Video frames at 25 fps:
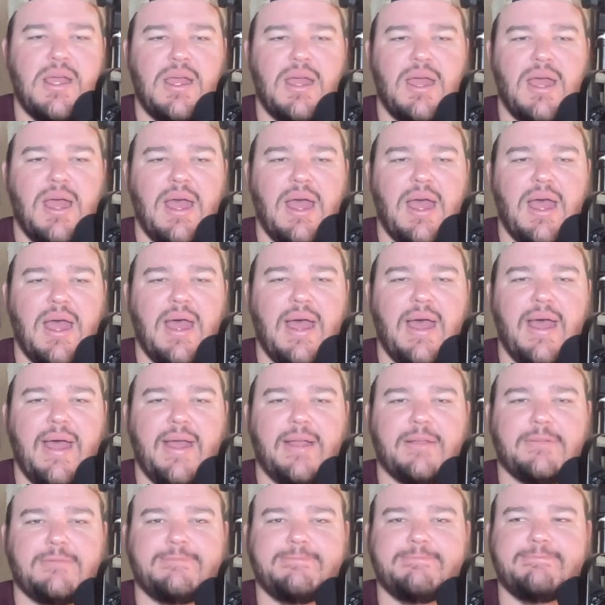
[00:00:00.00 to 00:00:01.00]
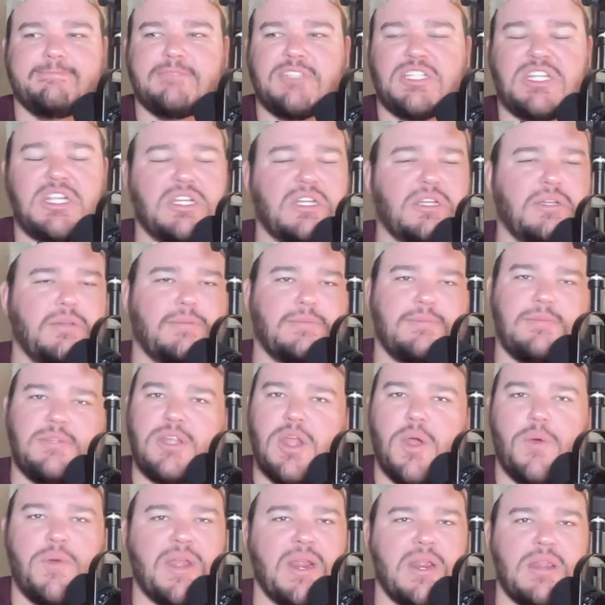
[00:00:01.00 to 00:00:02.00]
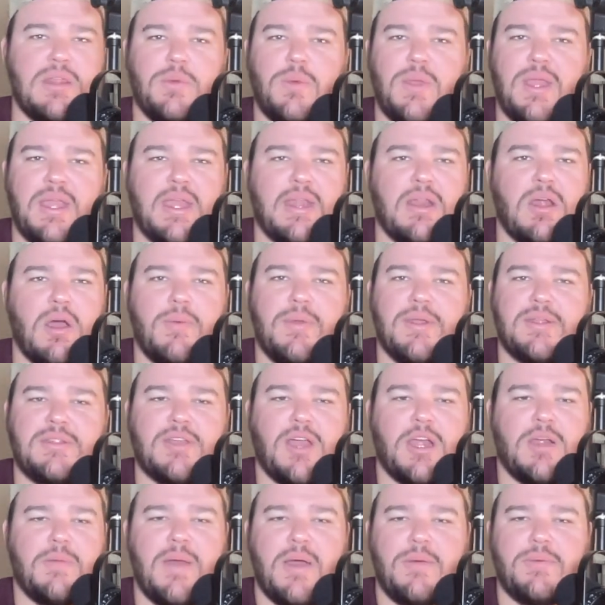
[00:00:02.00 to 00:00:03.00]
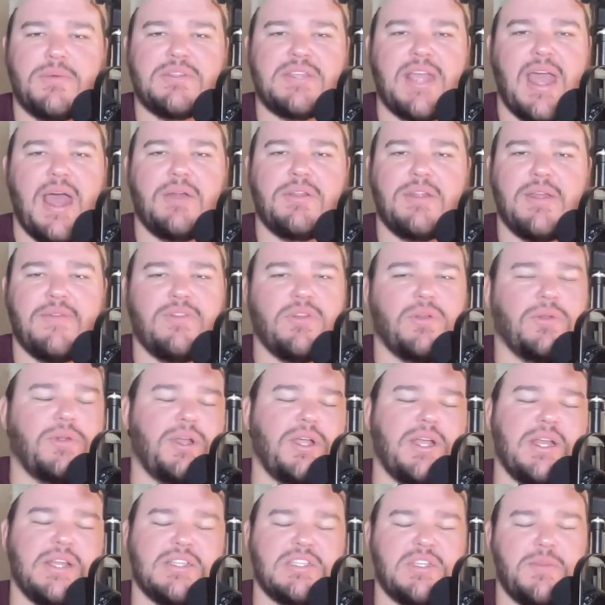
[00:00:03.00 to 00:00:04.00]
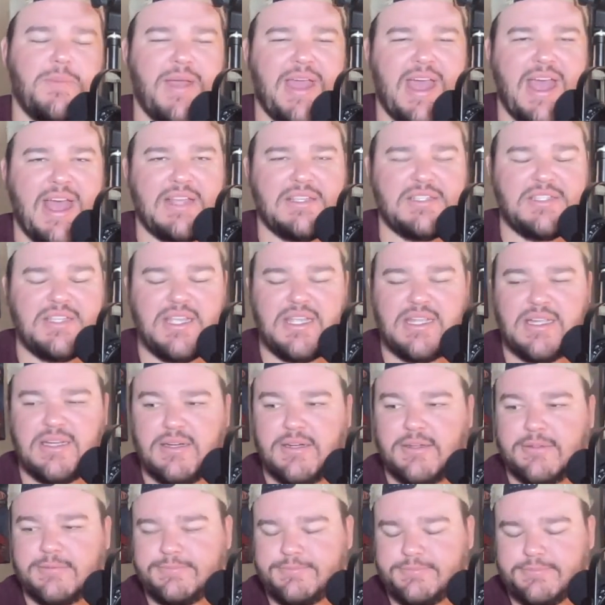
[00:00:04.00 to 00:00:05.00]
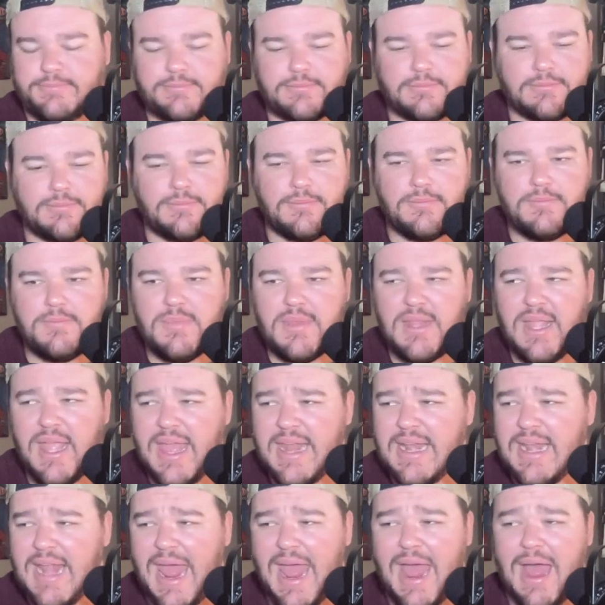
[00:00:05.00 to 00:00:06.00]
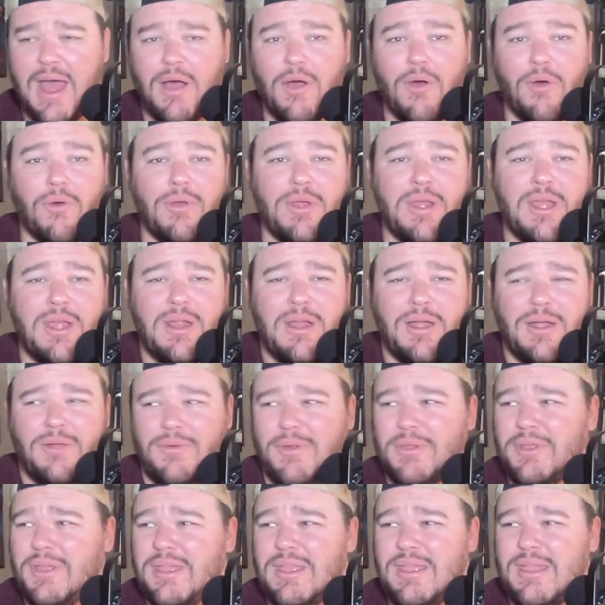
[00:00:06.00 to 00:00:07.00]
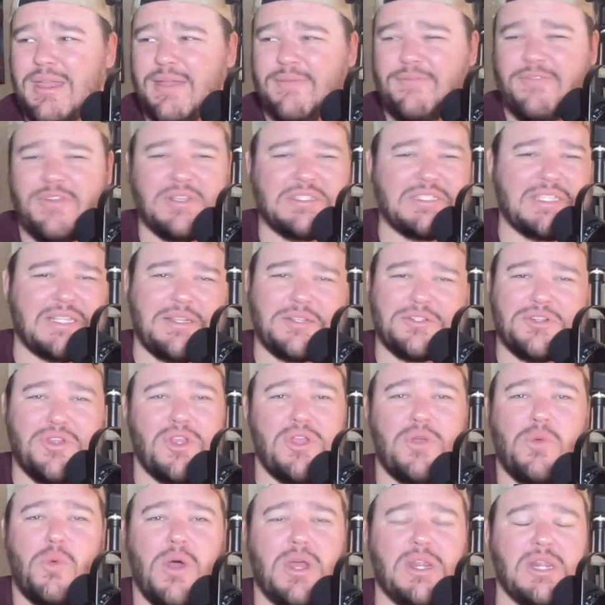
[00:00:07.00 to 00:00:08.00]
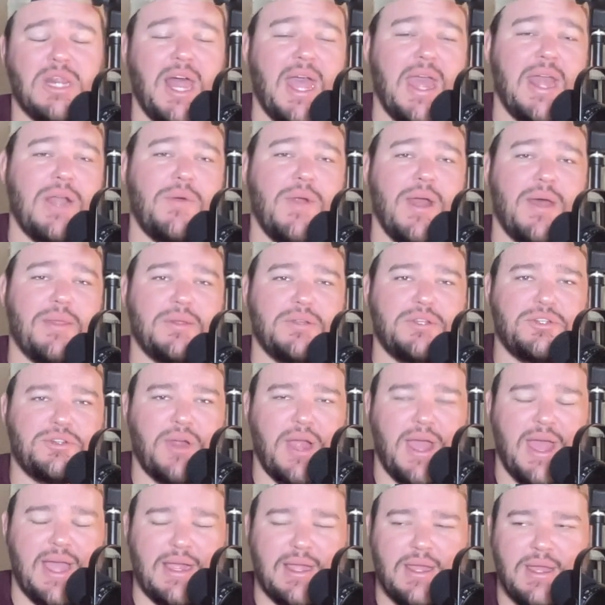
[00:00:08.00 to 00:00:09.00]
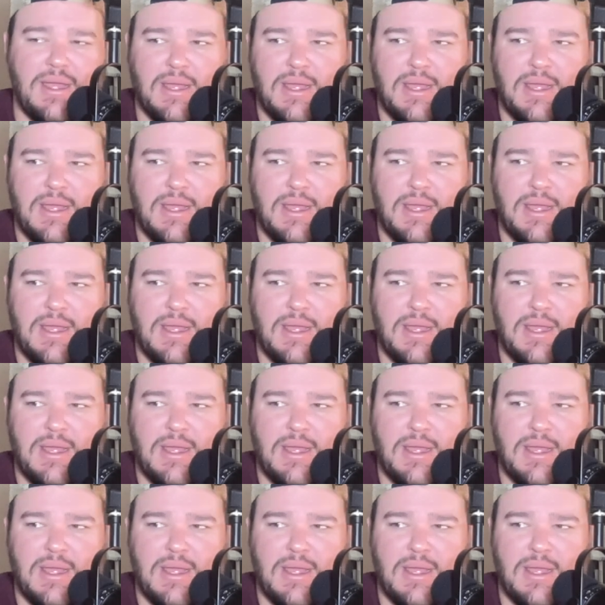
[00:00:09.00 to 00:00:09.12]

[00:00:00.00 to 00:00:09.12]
Going into the weekend, all we could talk about was how difficult it is to pass here and how really it feels like there's only one lane around the track.